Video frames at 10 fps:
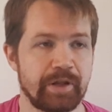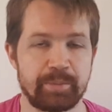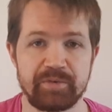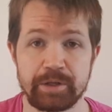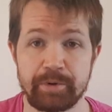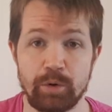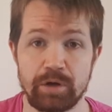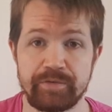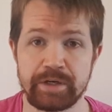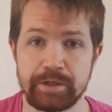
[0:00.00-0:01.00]
Private
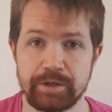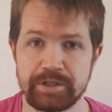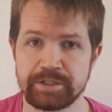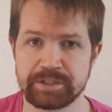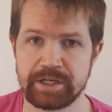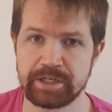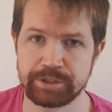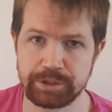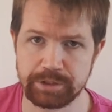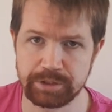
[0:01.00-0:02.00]
Brauerei Winkler is
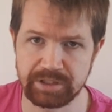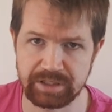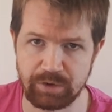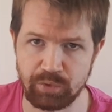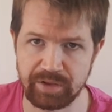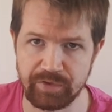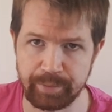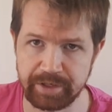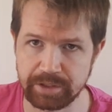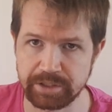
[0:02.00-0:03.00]
actually one of the
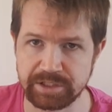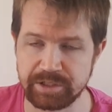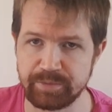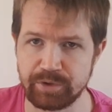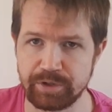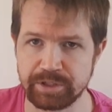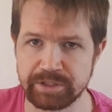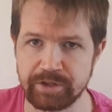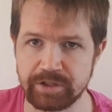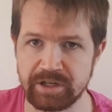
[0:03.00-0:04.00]
biggest breweries
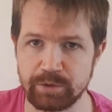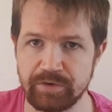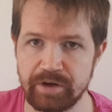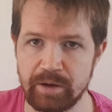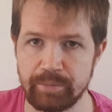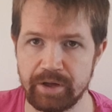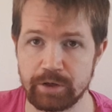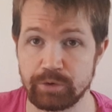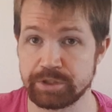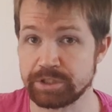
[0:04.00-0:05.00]
in the town of
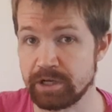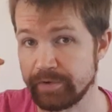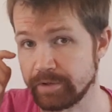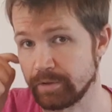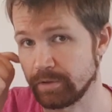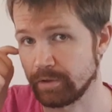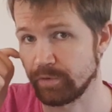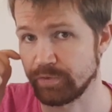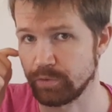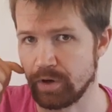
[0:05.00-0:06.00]
Amberg, which is having
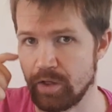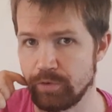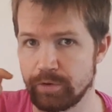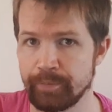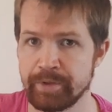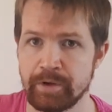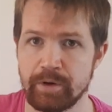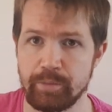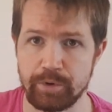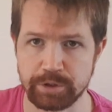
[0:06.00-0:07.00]
a few other
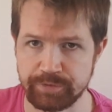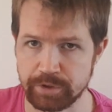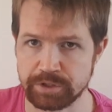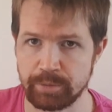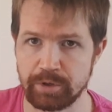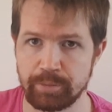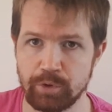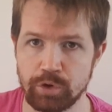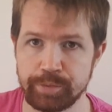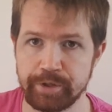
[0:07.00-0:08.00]
breweries, for example,
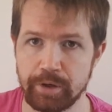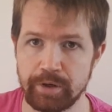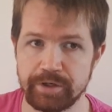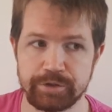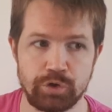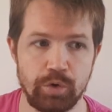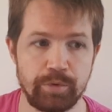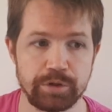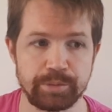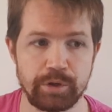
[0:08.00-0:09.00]
Brookmüller and
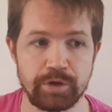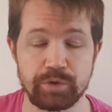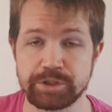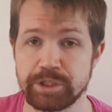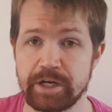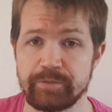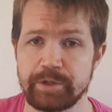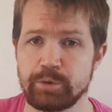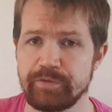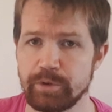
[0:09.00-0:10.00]
Kummertbräu, which I've
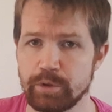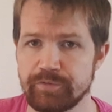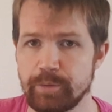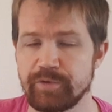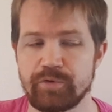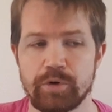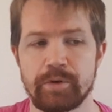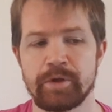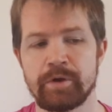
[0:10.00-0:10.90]
been reviewing from before.